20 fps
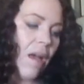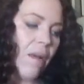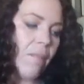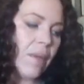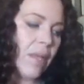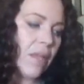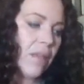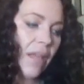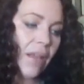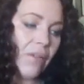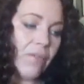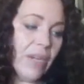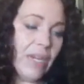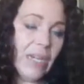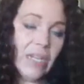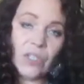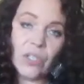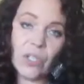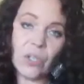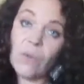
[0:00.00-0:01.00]
They
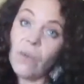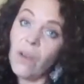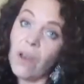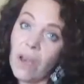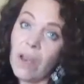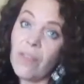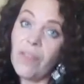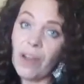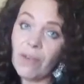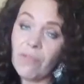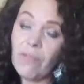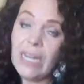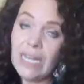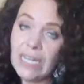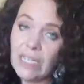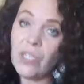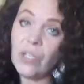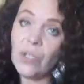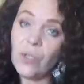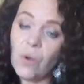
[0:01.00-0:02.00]
really
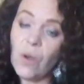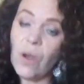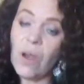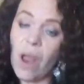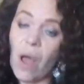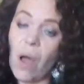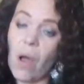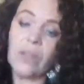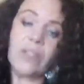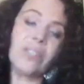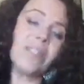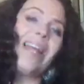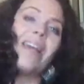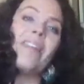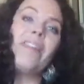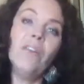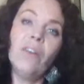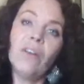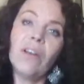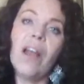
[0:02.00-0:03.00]
do last.
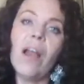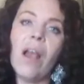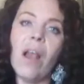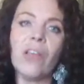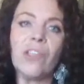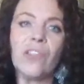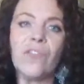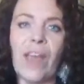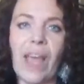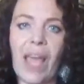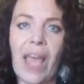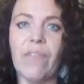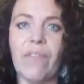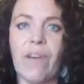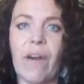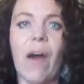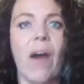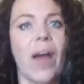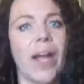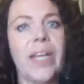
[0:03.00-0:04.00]
Now they're not going to last
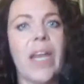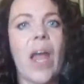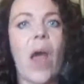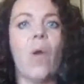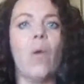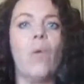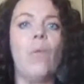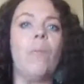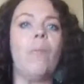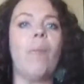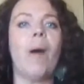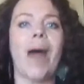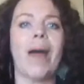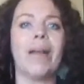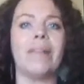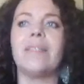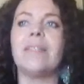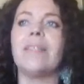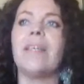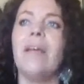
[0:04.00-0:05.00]
forever, I know,
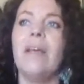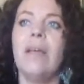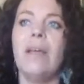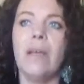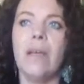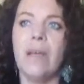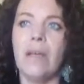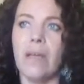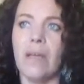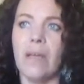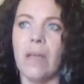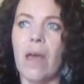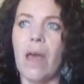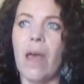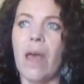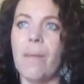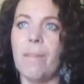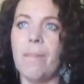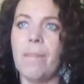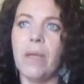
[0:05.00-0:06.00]
but
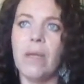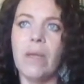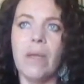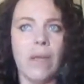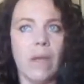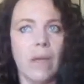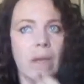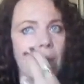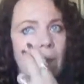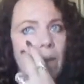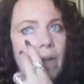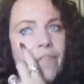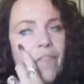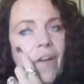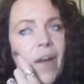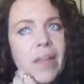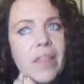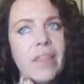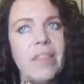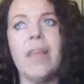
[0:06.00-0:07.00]

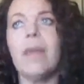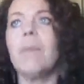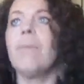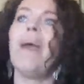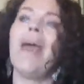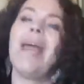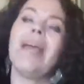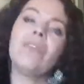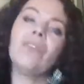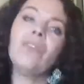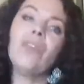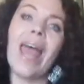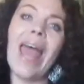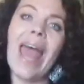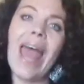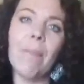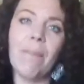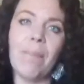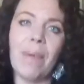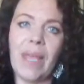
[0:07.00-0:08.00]
if I think back
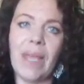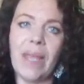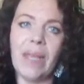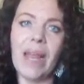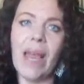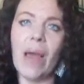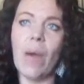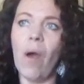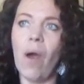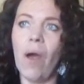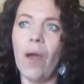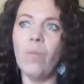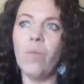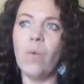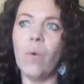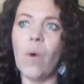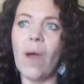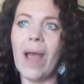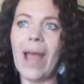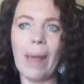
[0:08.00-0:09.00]
to Abby, now I
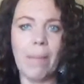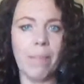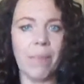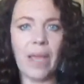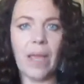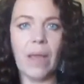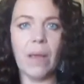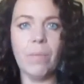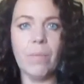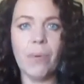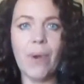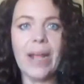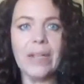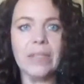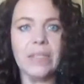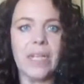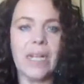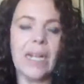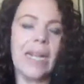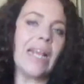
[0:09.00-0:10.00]
wore Abby
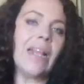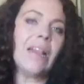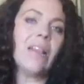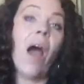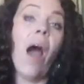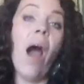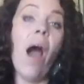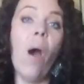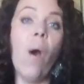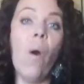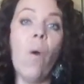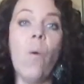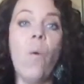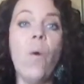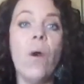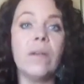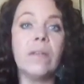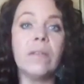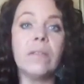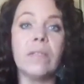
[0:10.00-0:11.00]
practically the
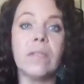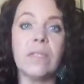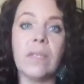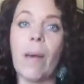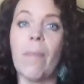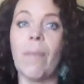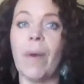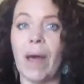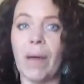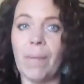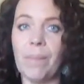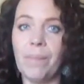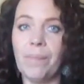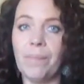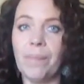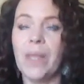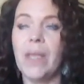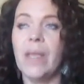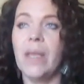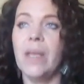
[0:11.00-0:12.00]
whole summer.